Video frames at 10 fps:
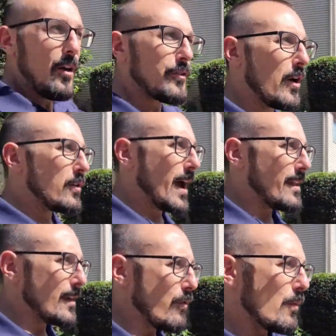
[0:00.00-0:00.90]
So kind
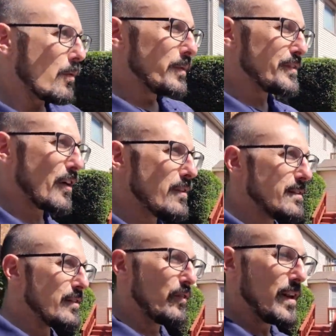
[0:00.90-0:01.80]
of like right where we
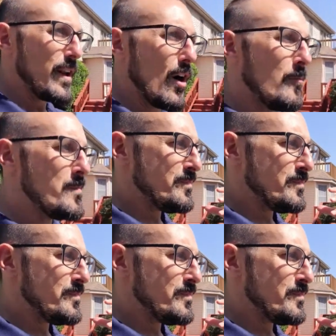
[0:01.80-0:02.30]
started this video